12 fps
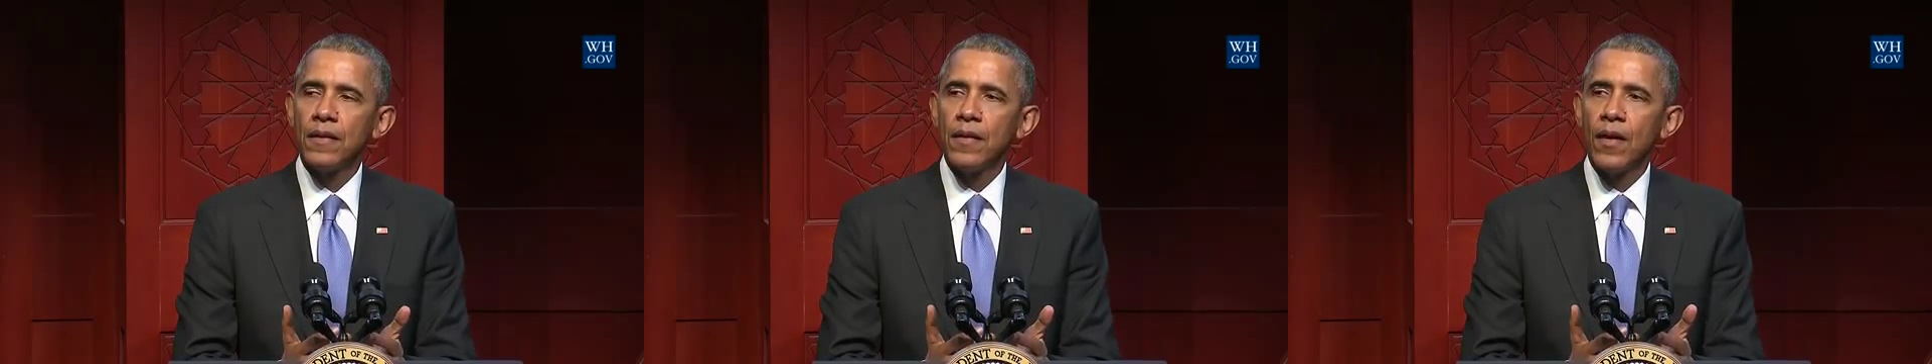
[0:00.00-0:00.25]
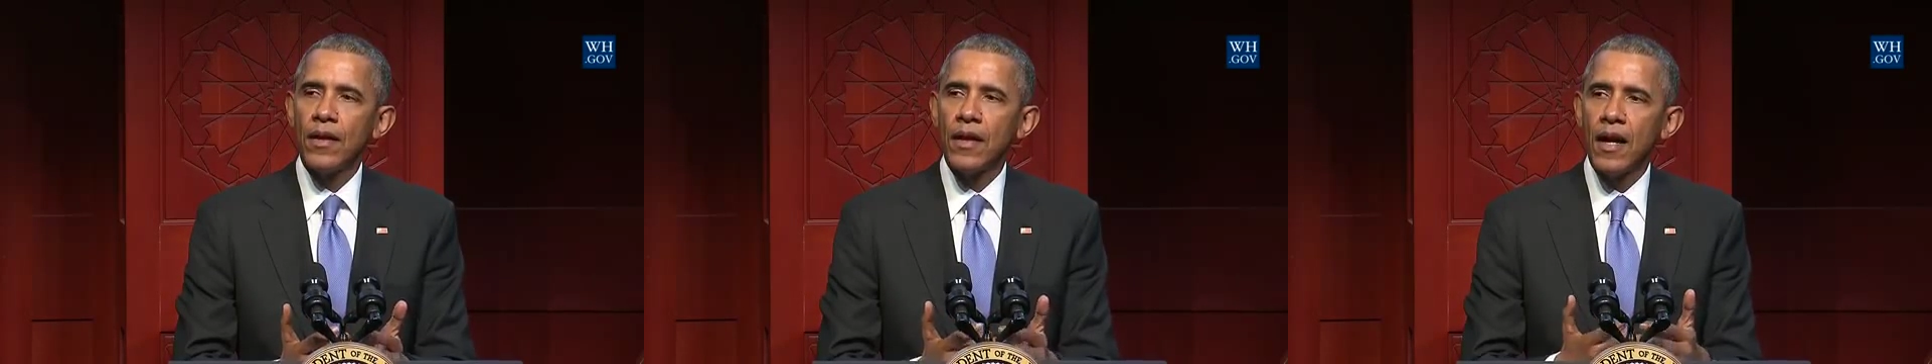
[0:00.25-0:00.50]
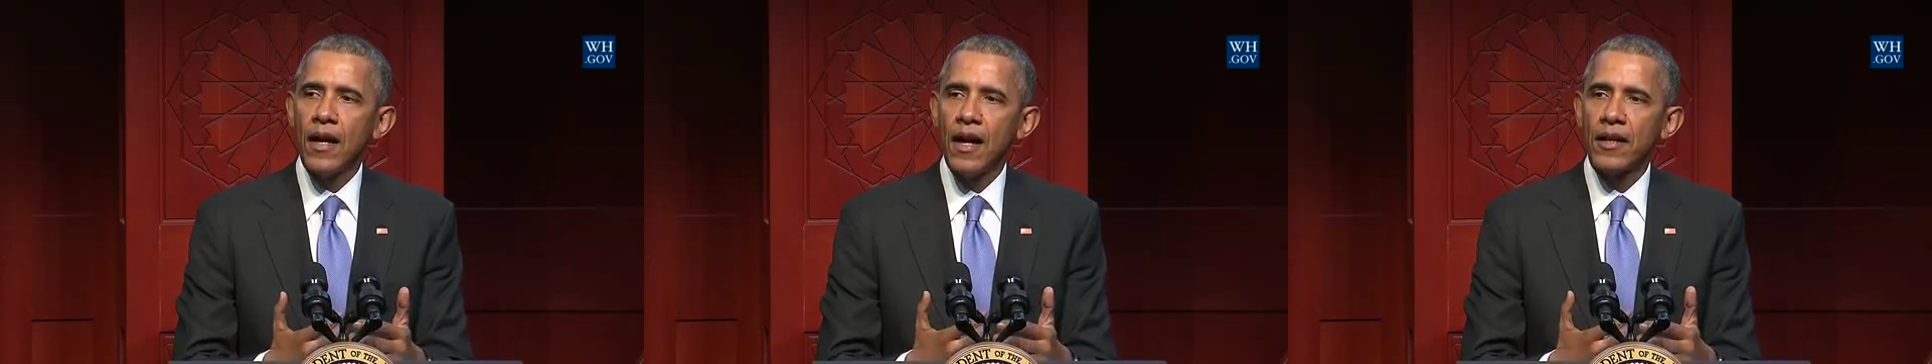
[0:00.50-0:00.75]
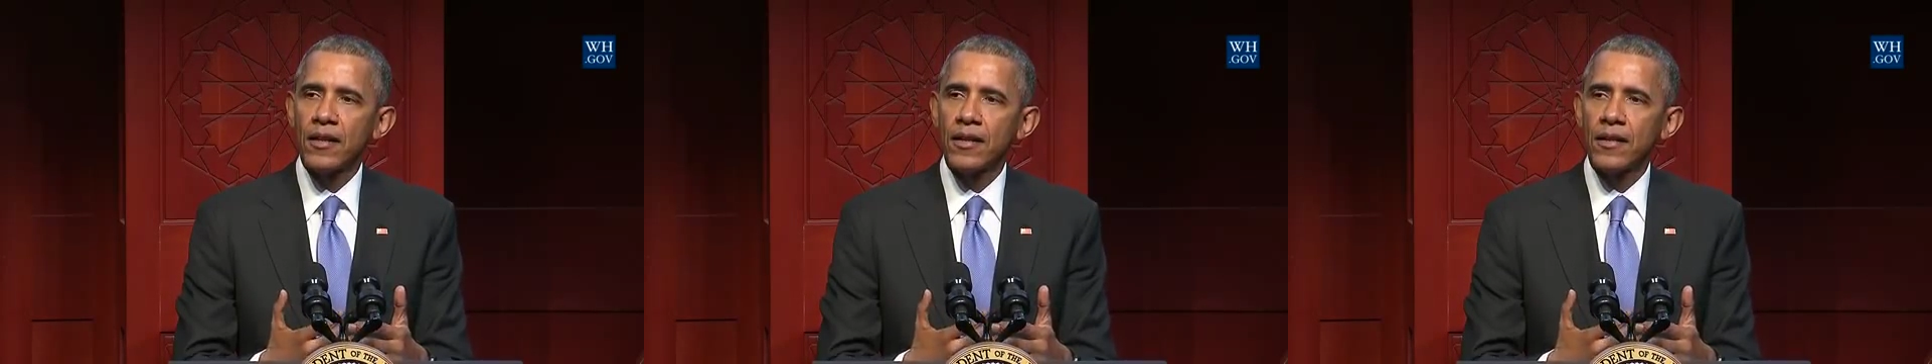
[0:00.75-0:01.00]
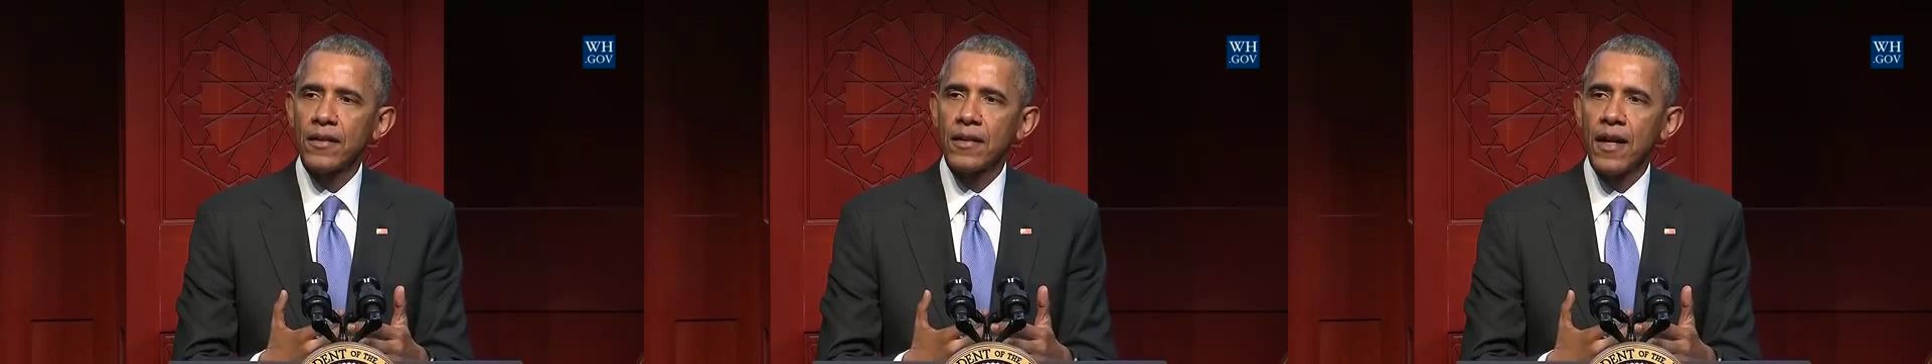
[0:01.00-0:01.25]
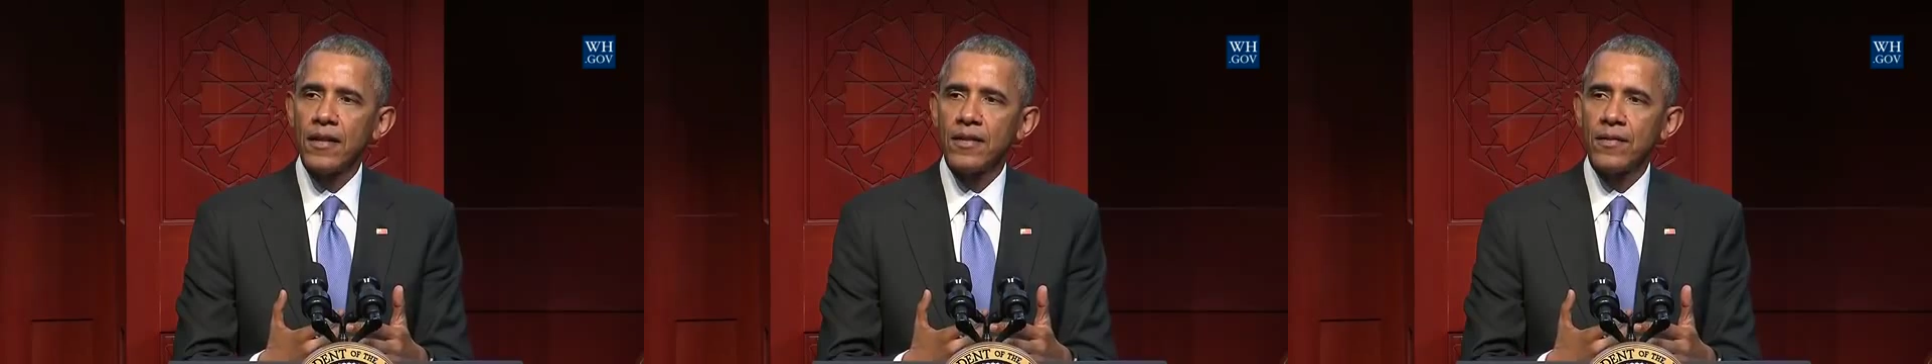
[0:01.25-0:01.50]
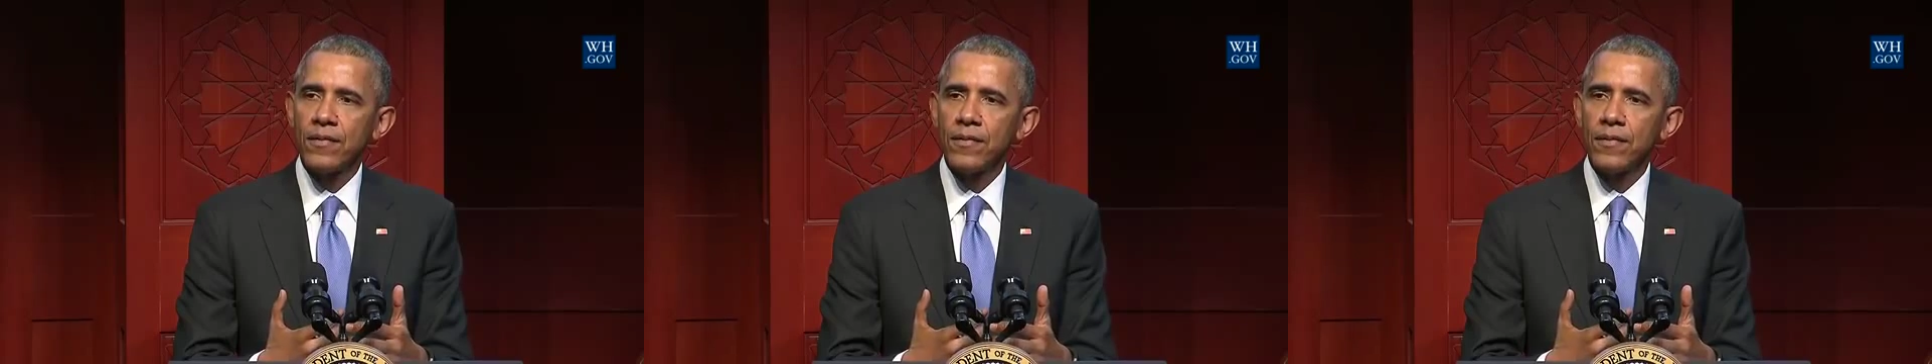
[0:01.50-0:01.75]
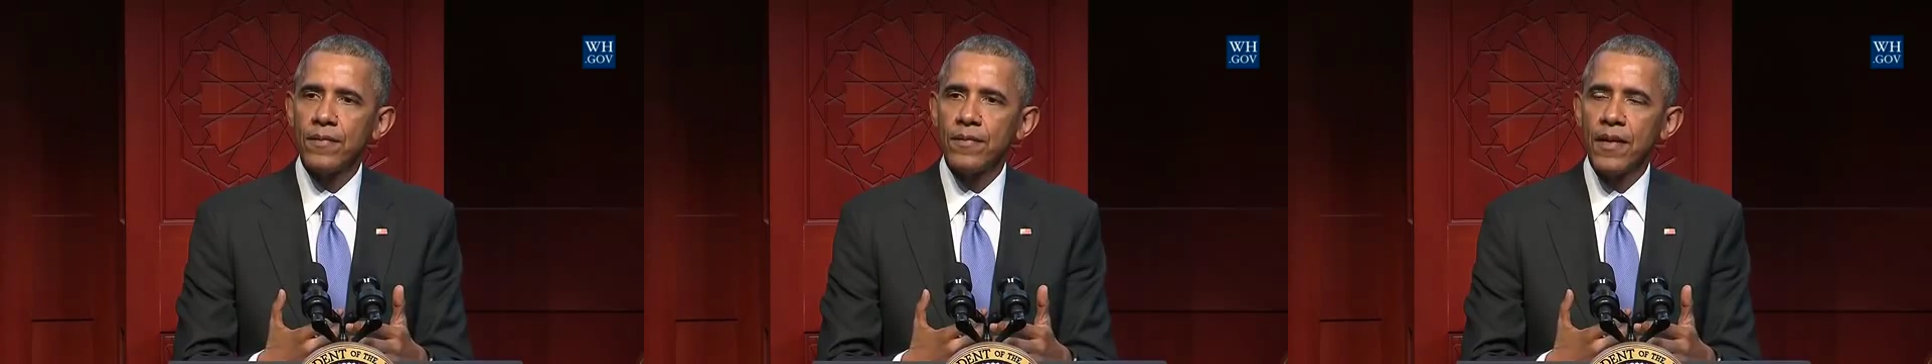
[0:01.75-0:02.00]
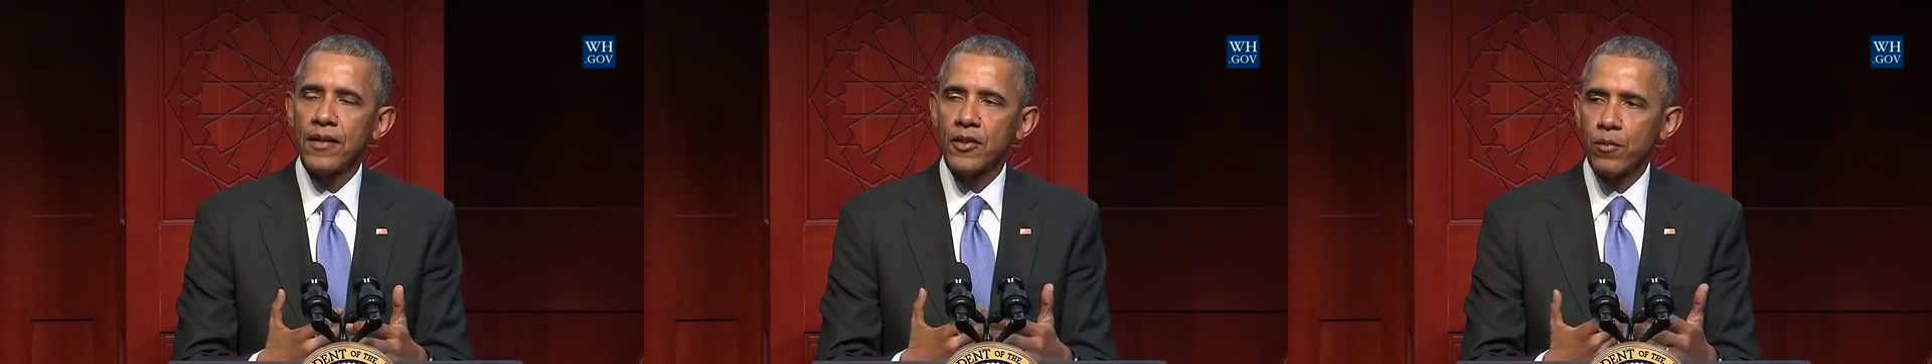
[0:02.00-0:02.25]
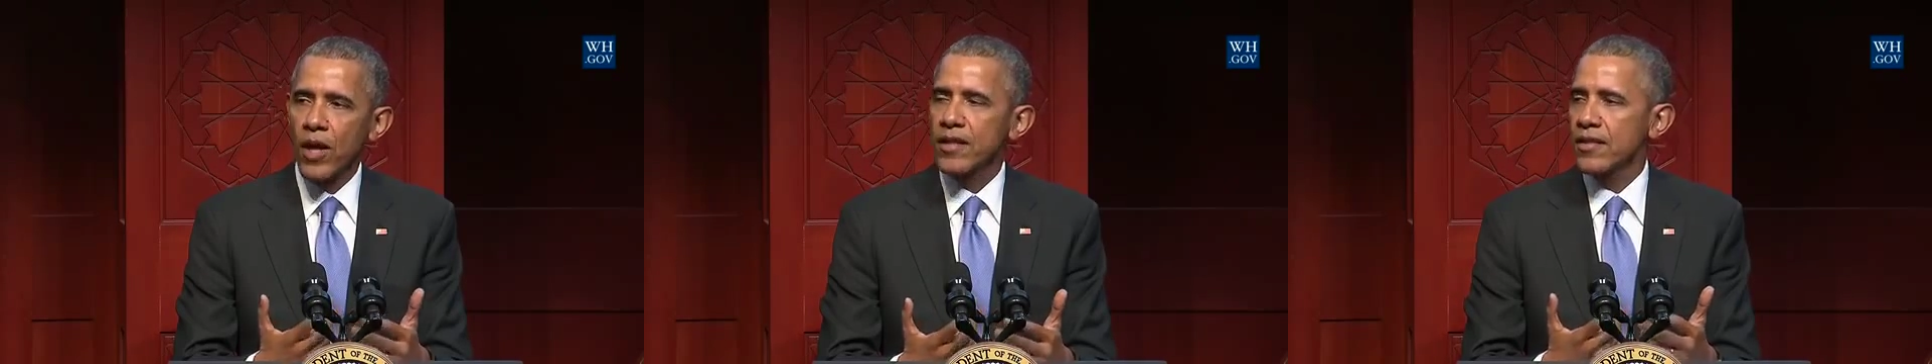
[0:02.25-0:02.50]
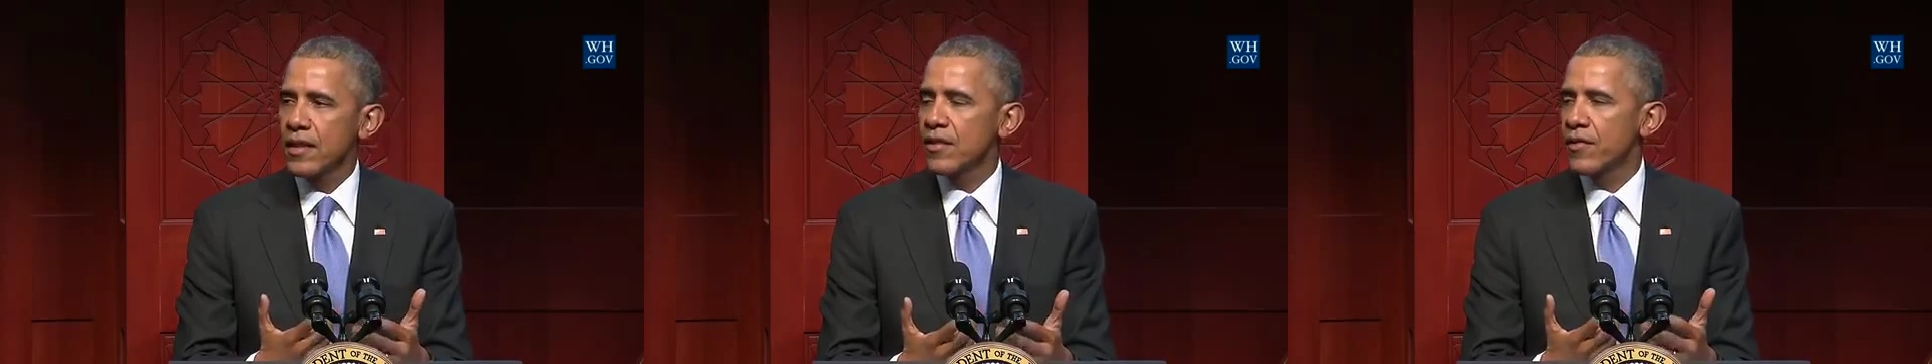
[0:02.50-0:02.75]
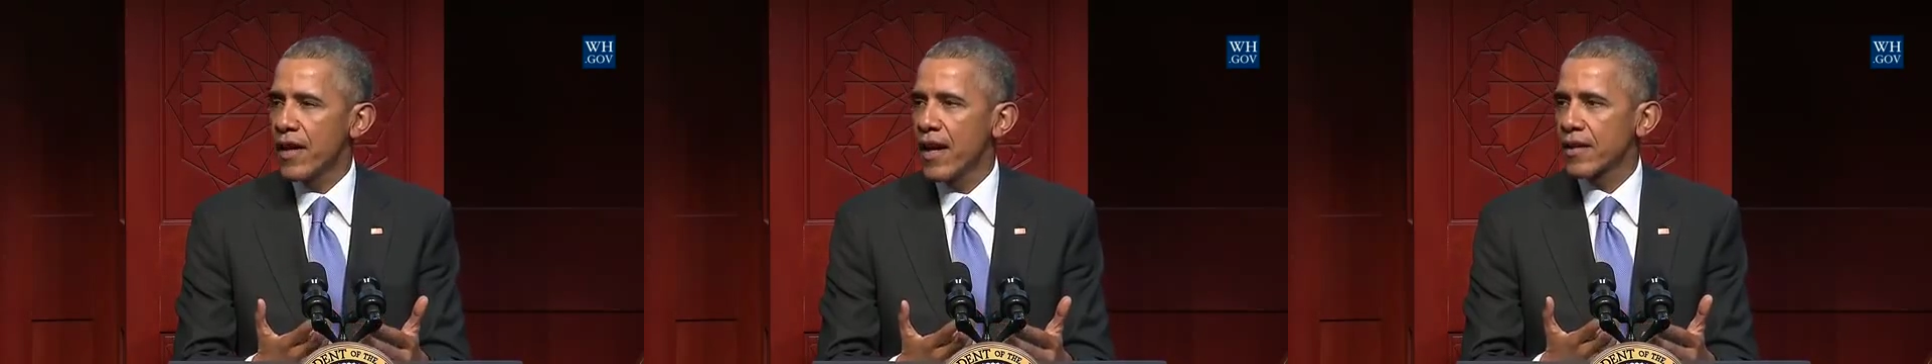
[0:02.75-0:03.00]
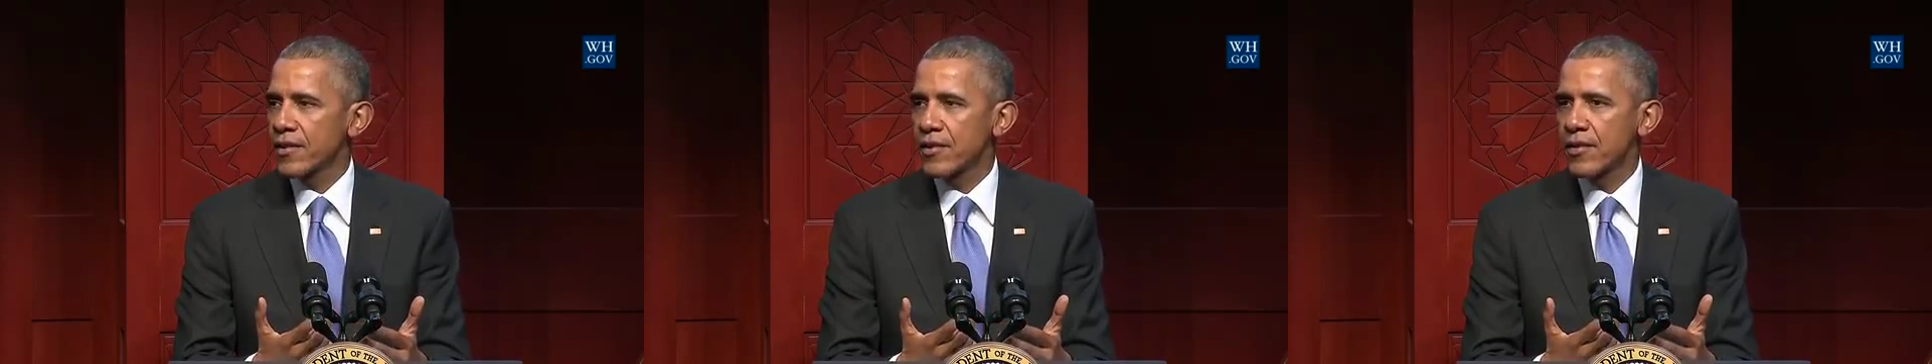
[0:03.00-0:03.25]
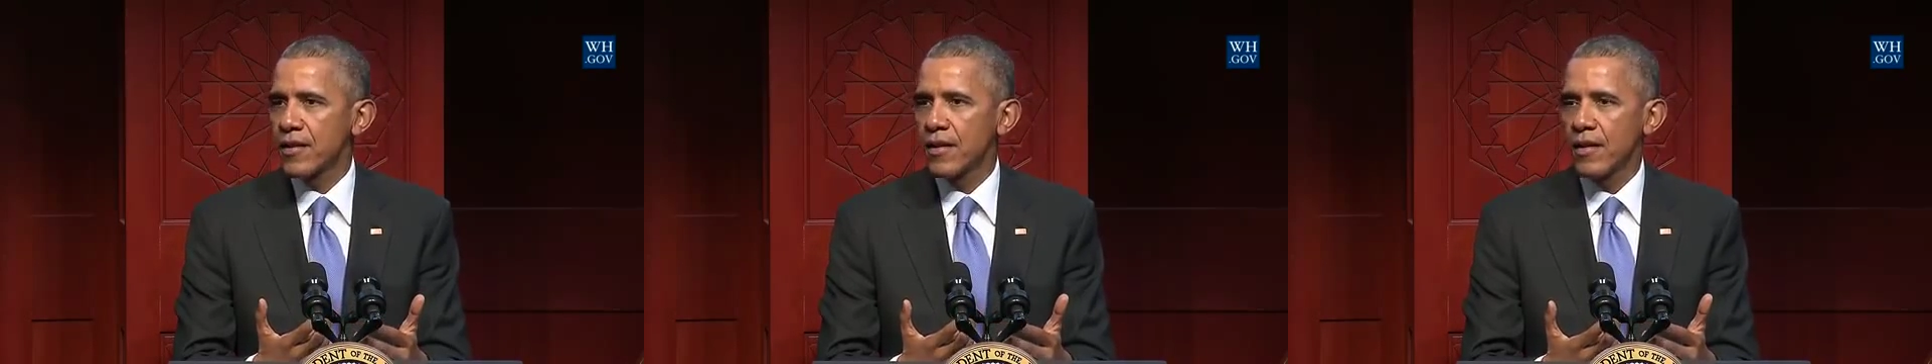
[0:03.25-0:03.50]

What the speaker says: you know, I express these facts,